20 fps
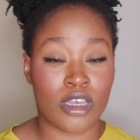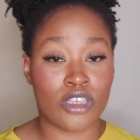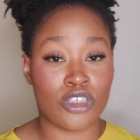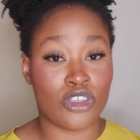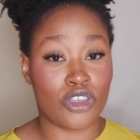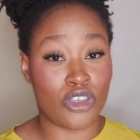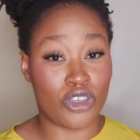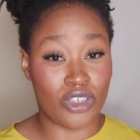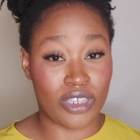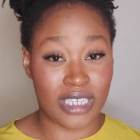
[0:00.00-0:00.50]

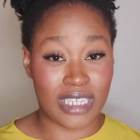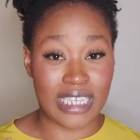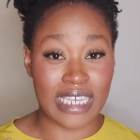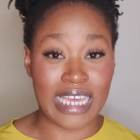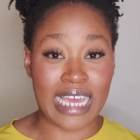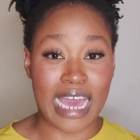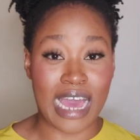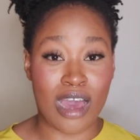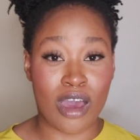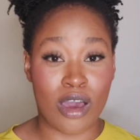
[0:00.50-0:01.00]
So you
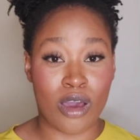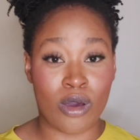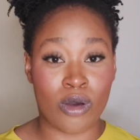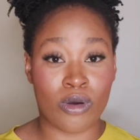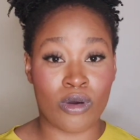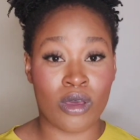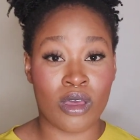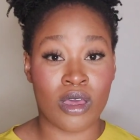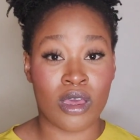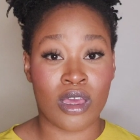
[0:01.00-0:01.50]
see
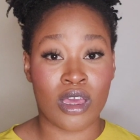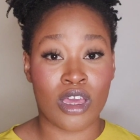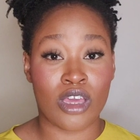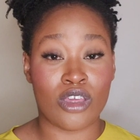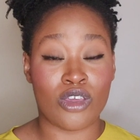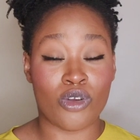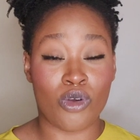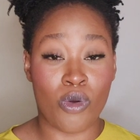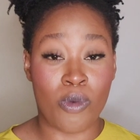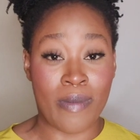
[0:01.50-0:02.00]
how
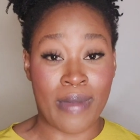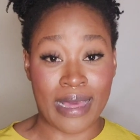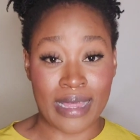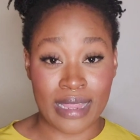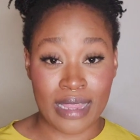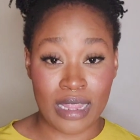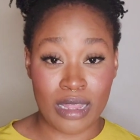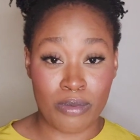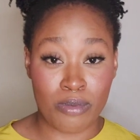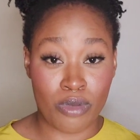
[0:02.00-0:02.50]
your
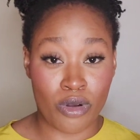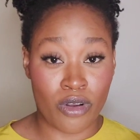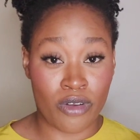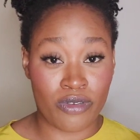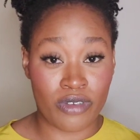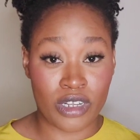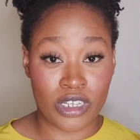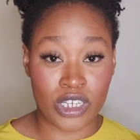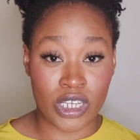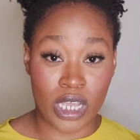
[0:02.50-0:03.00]
monthly
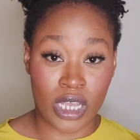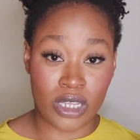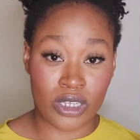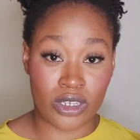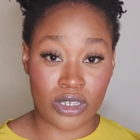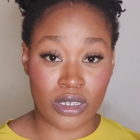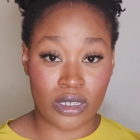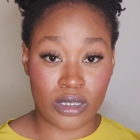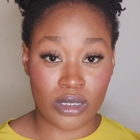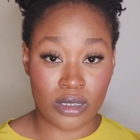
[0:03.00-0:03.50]
profit
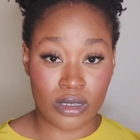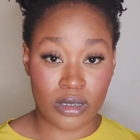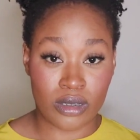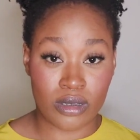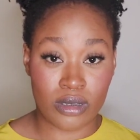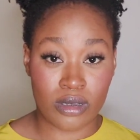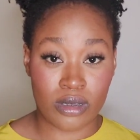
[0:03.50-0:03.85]
changes.